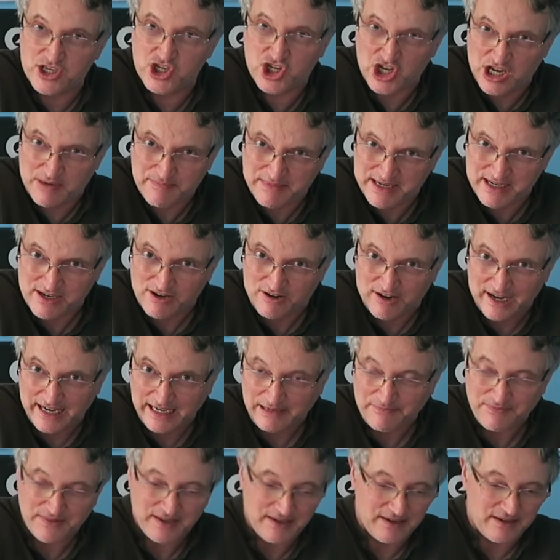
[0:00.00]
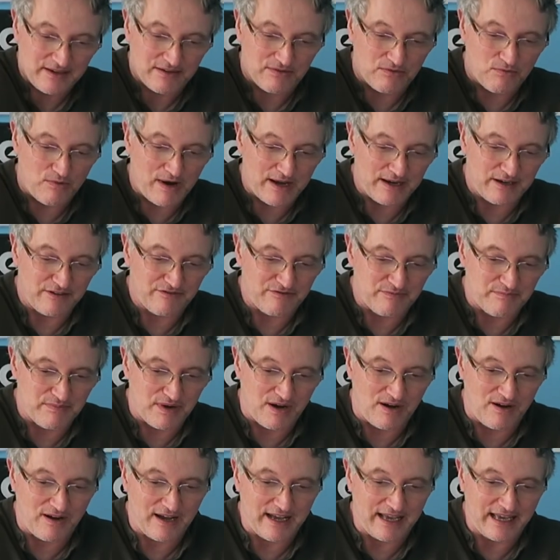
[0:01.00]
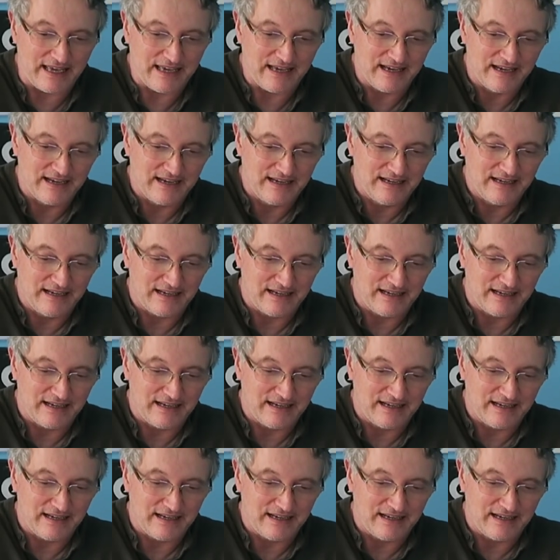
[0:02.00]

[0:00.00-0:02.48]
Gemini, one of my